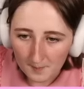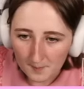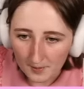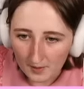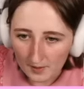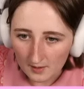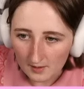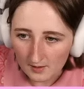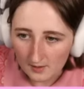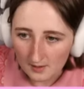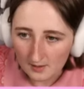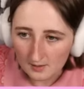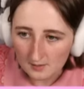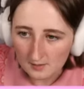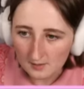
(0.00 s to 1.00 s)

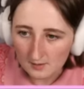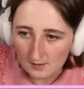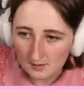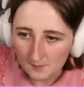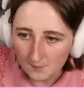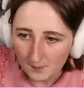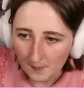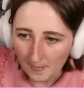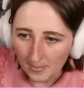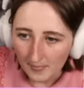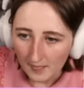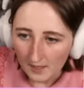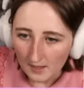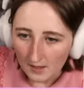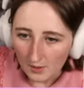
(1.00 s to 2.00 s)
parts.
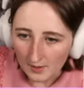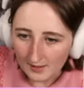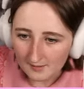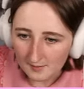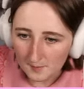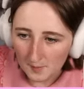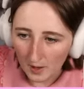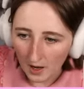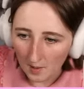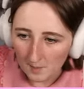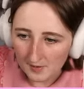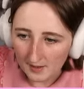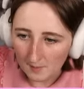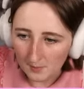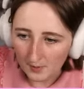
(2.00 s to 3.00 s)
I'll get some
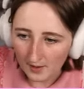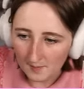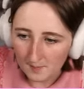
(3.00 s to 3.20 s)
common upgrade